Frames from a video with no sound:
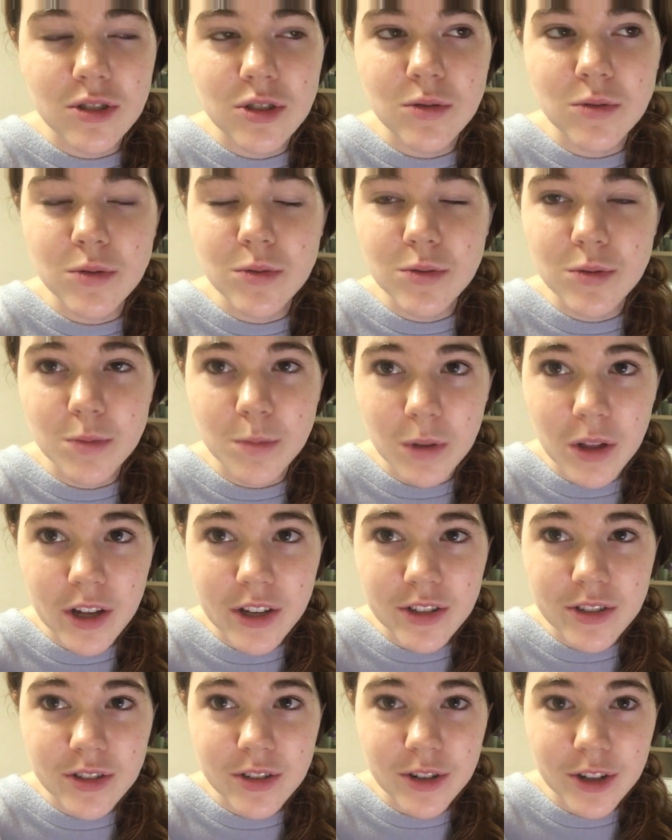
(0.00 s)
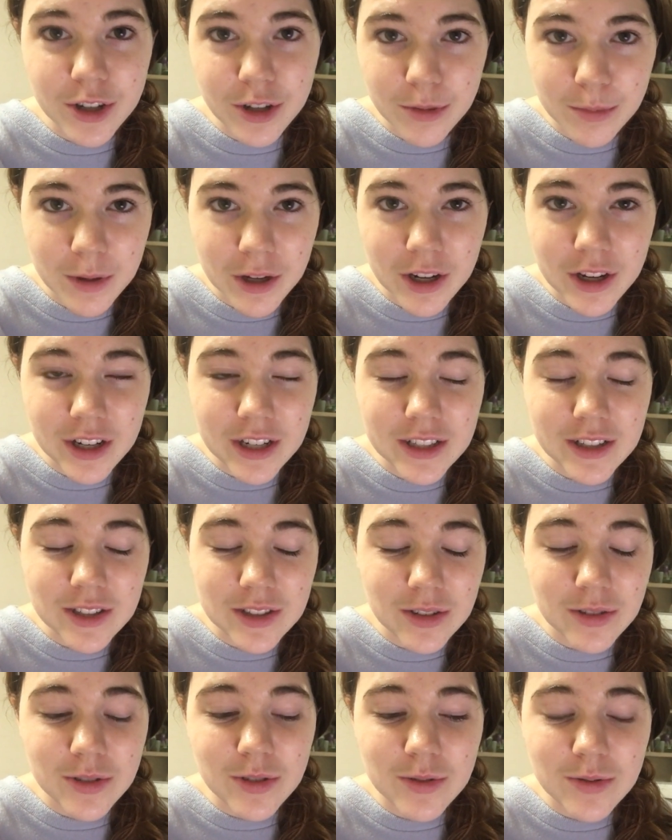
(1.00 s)
you lose blood during your period,
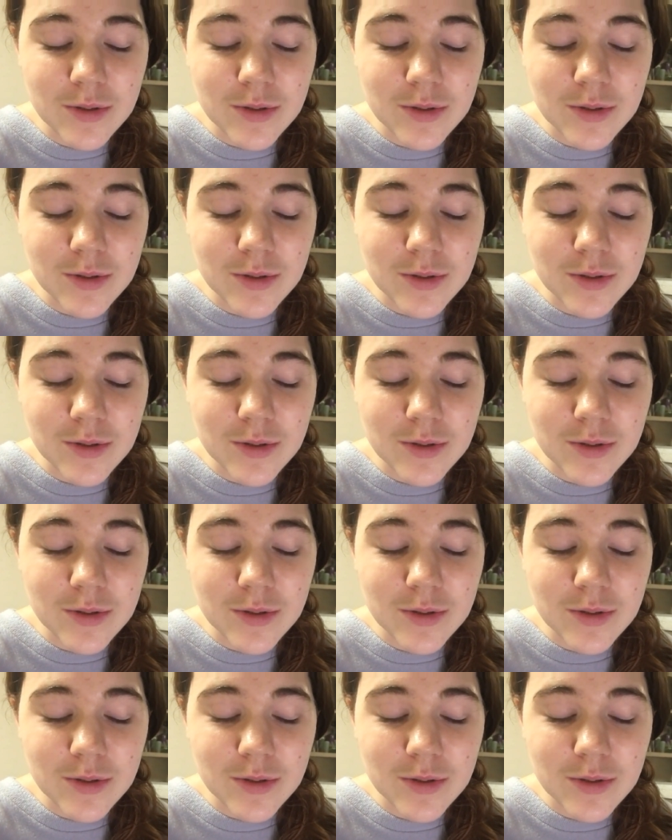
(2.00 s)
so